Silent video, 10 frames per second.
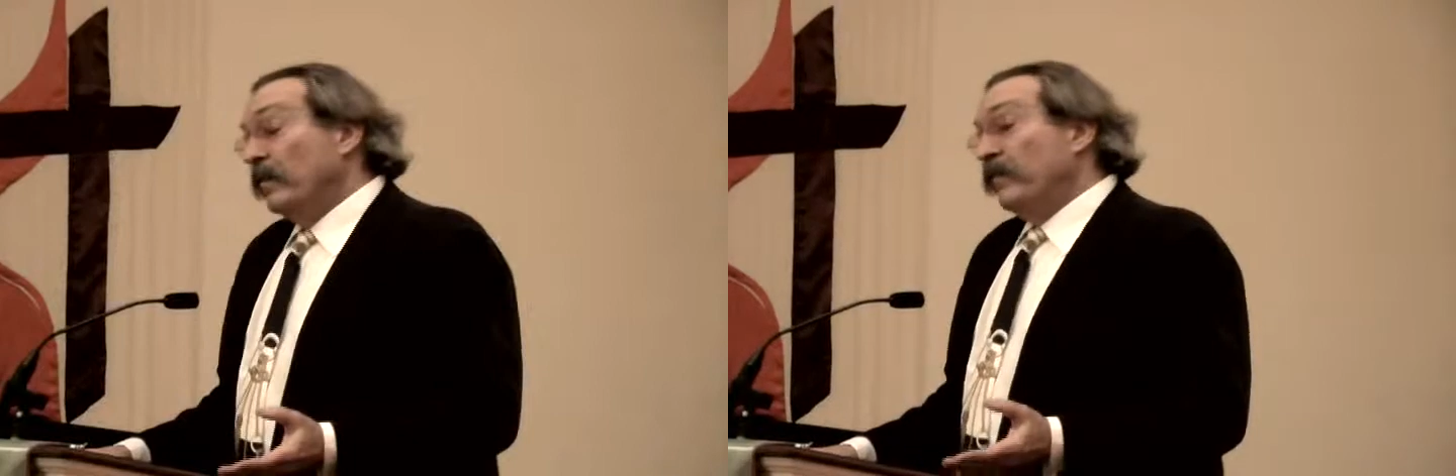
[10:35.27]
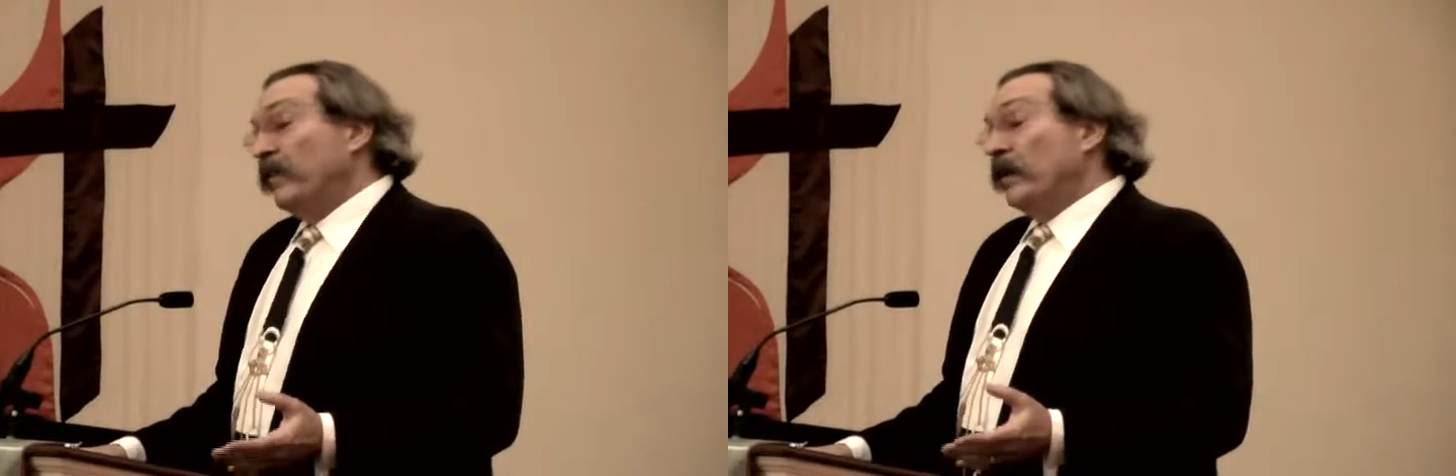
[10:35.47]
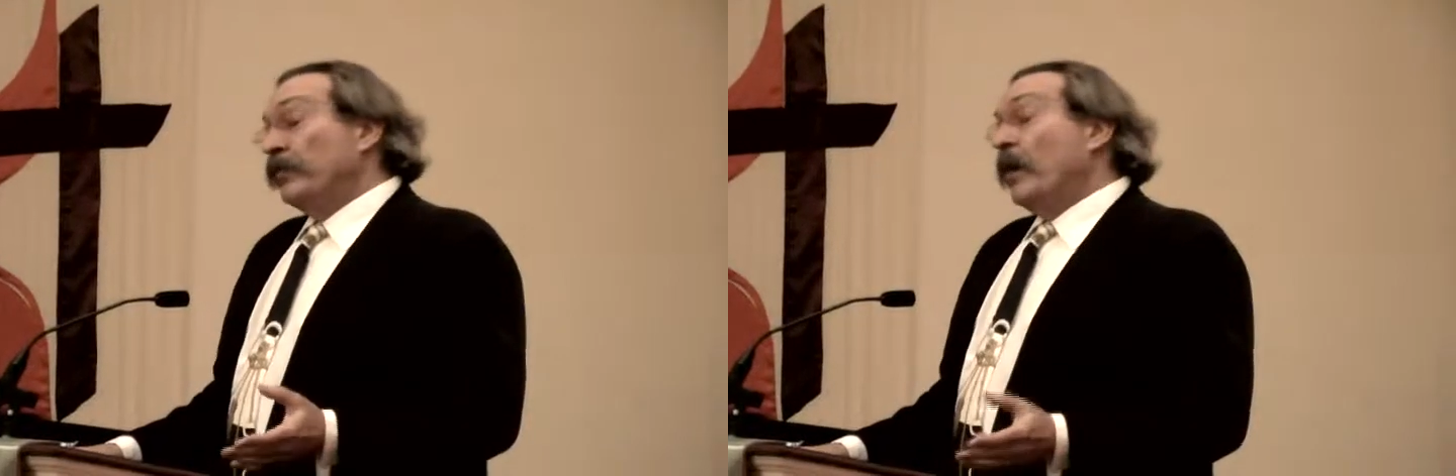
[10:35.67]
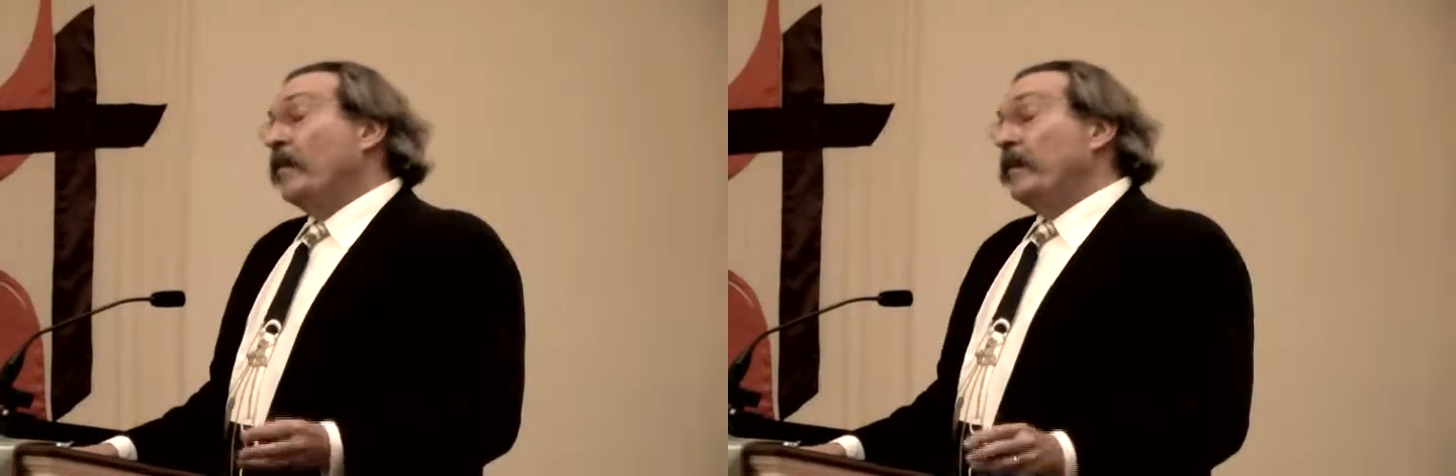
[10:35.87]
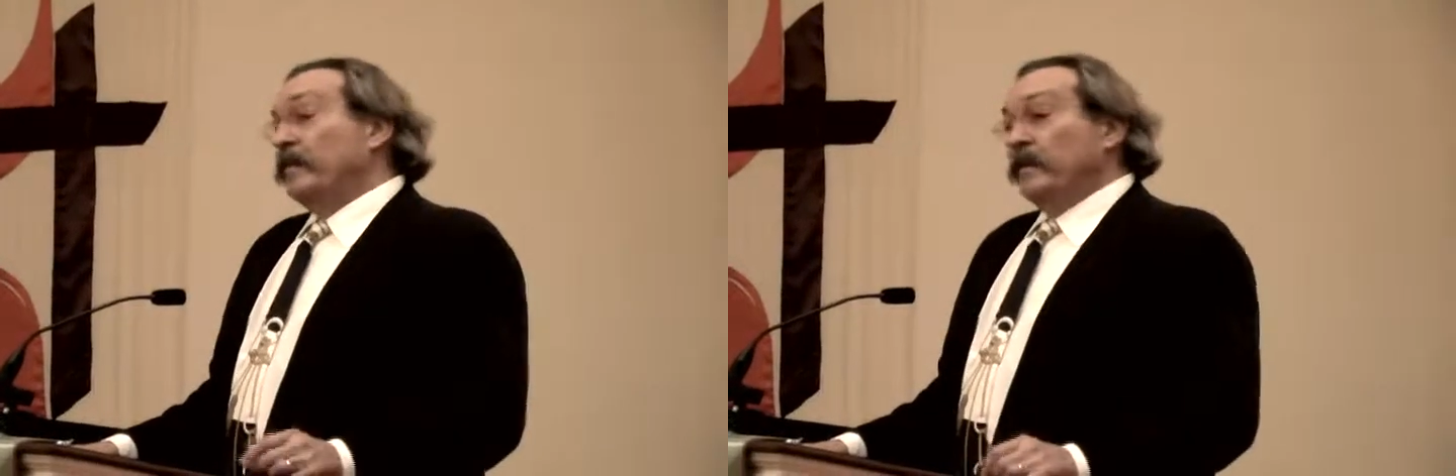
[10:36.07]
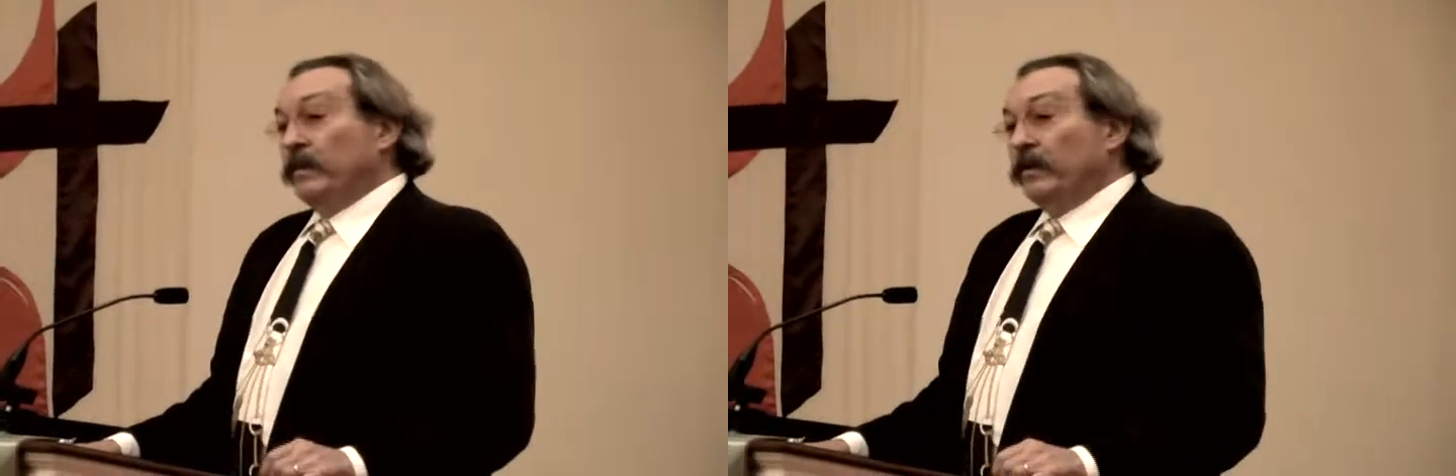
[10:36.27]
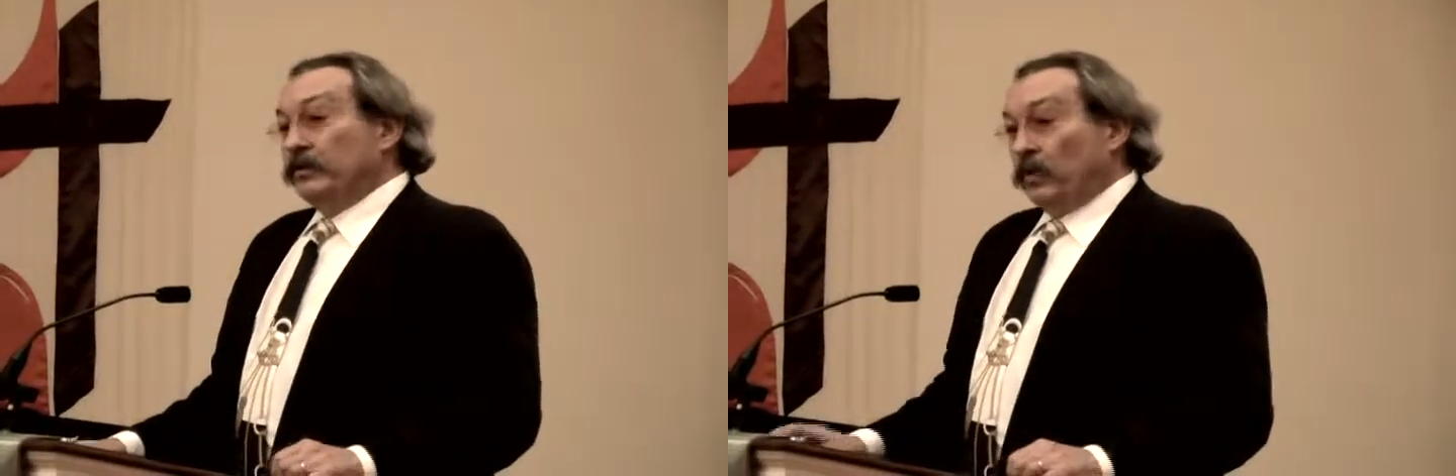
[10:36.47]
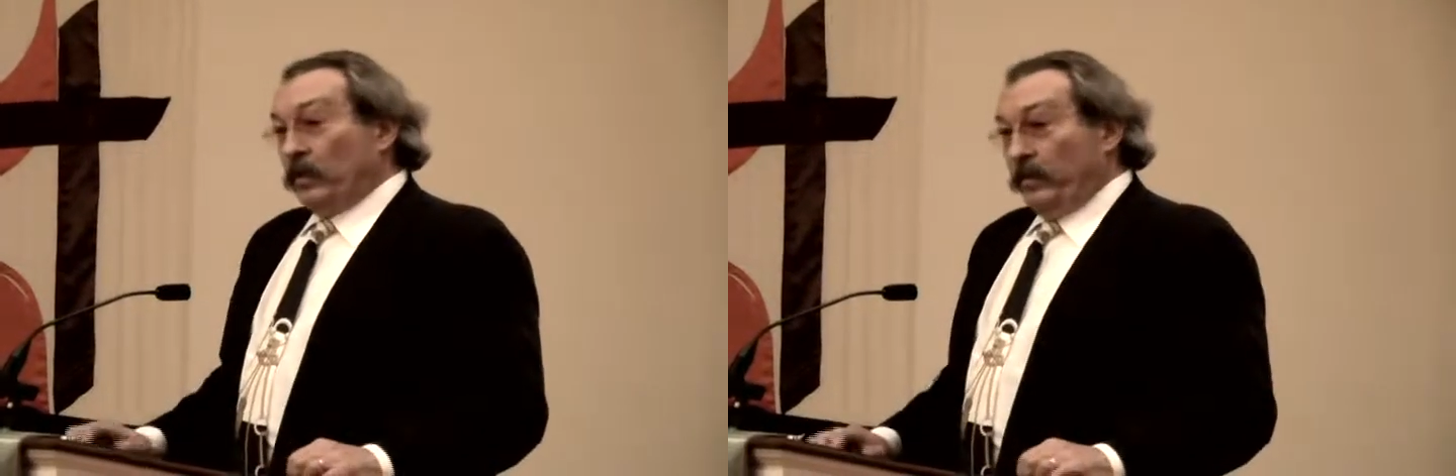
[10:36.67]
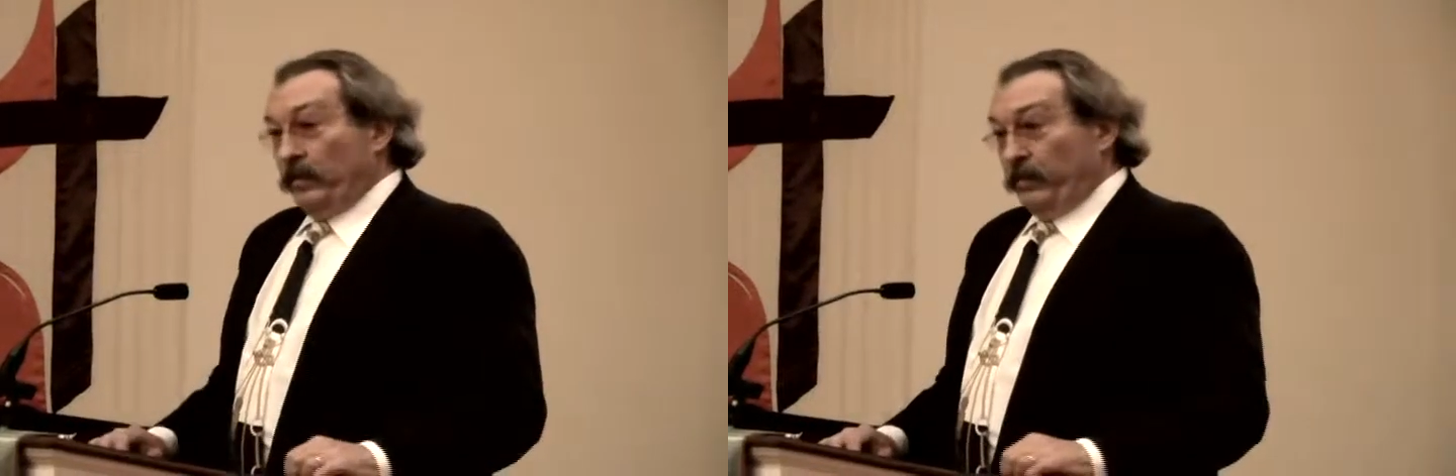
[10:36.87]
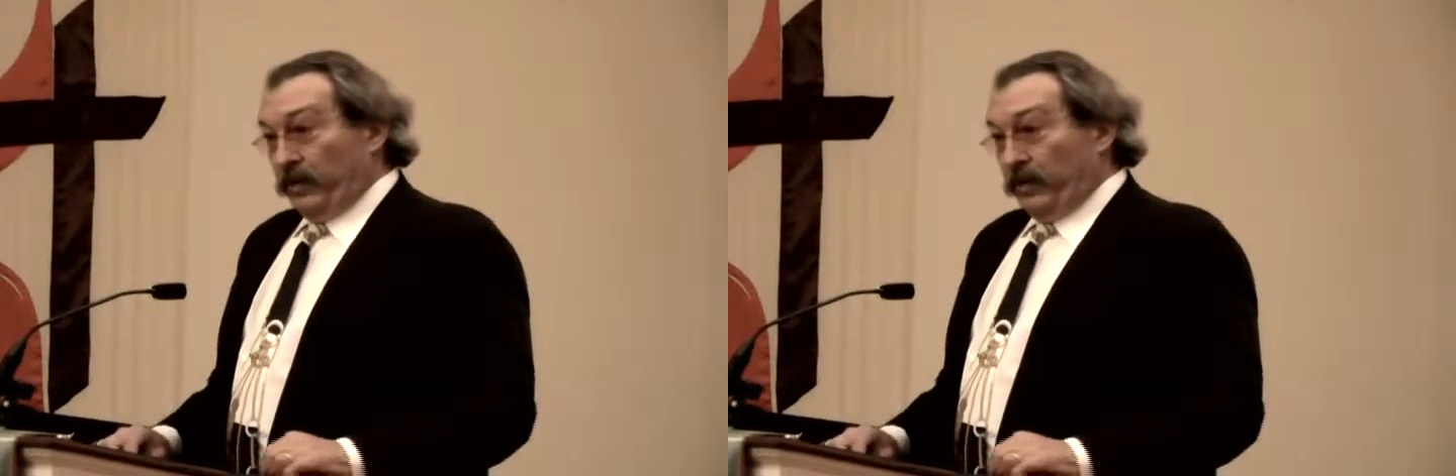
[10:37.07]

philanthropic people enjoy